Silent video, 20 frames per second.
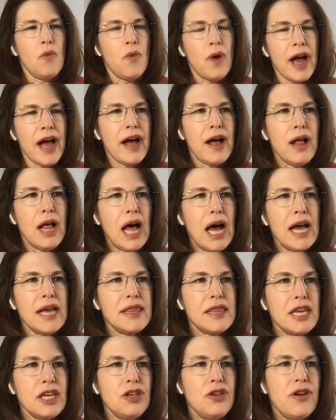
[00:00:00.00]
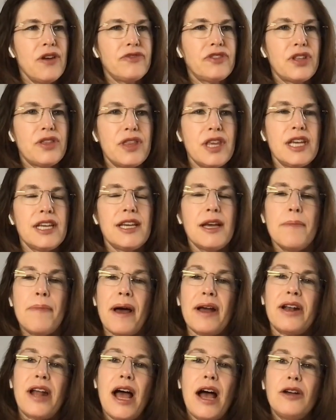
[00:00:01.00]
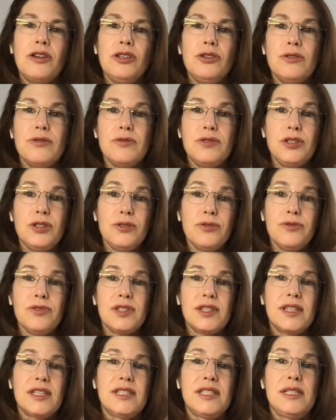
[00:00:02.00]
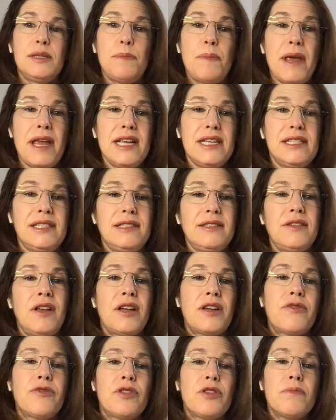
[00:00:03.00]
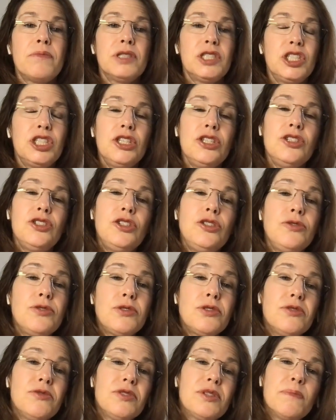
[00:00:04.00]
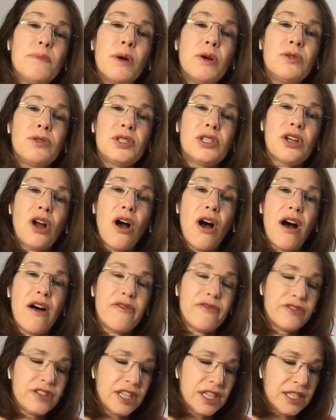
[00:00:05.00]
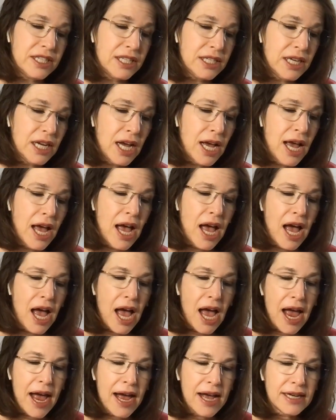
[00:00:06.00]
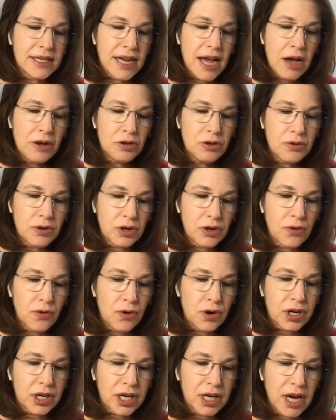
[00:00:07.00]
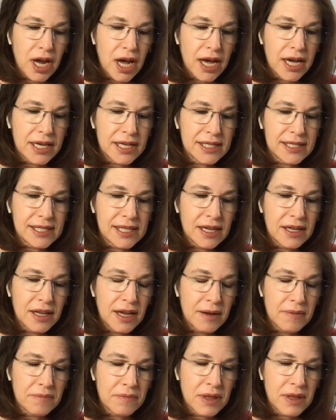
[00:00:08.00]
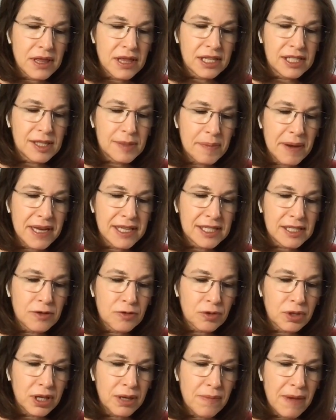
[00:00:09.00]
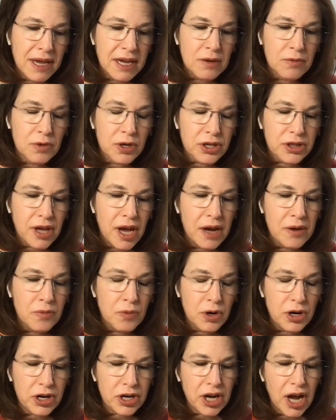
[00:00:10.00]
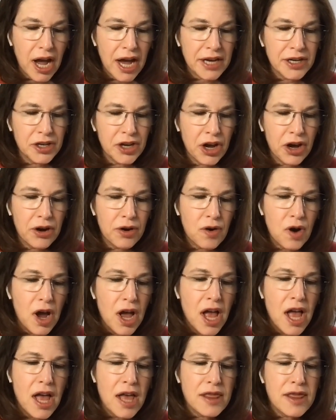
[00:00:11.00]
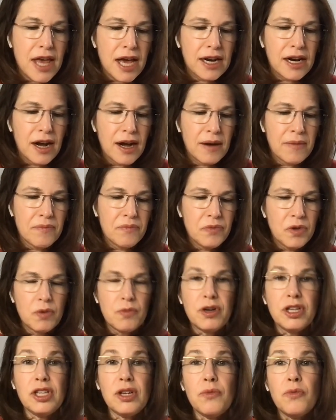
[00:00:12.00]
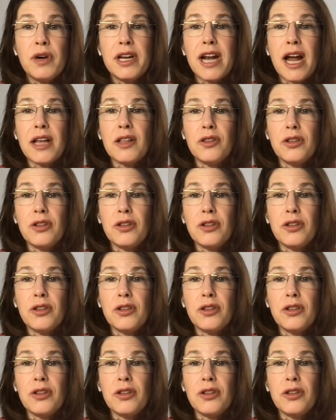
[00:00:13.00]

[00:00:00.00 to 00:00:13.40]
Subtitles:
Well, I think you have to think about how you'd use the space, like the machines you use most often, and how you can organize the space to really make it work. I know that when I